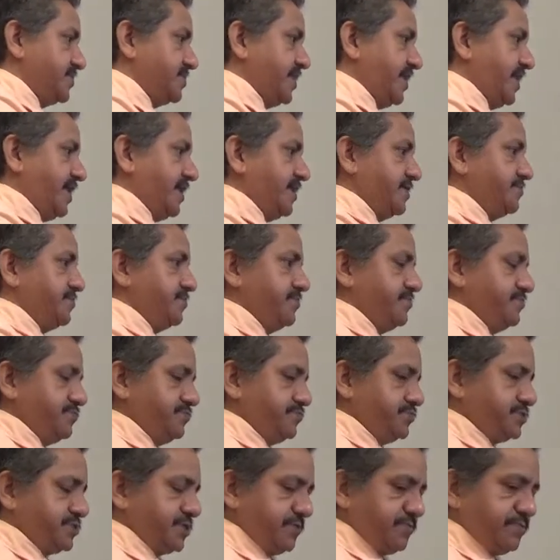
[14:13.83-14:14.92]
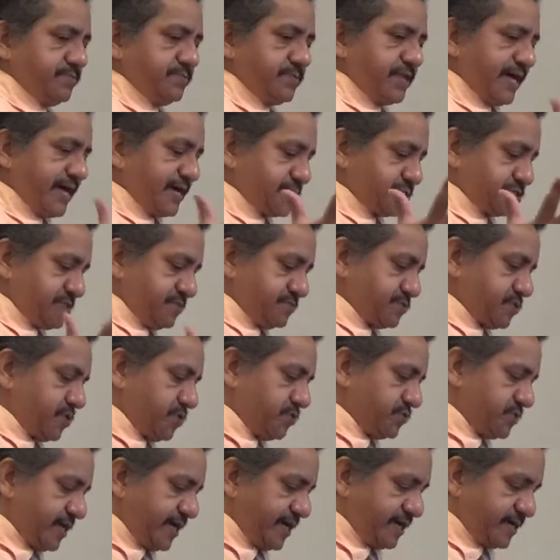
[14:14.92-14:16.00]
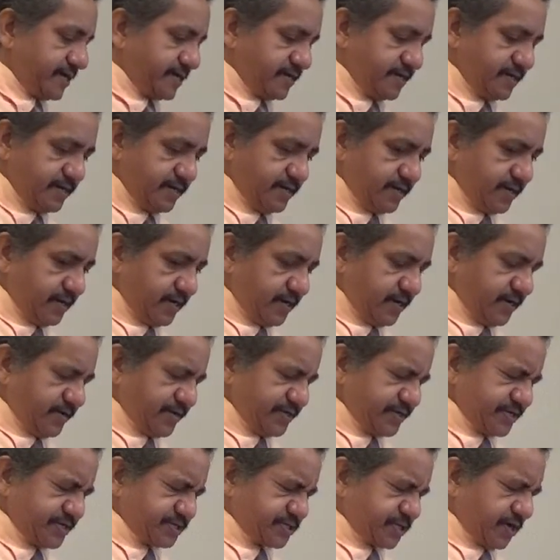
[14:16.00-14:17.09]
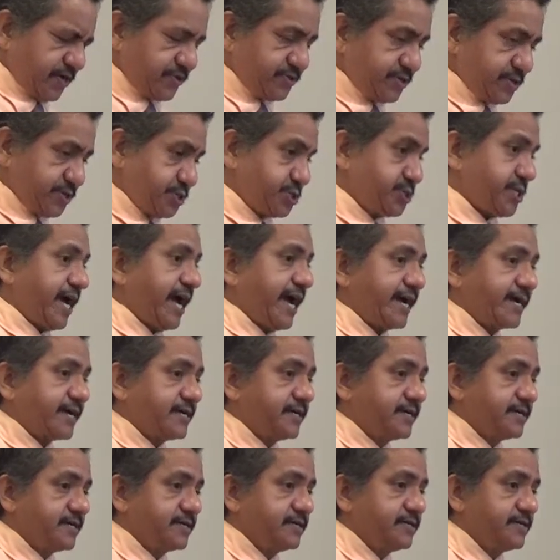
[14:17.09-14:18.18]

that some like, some don't like. Uh, I think it's called The Shack,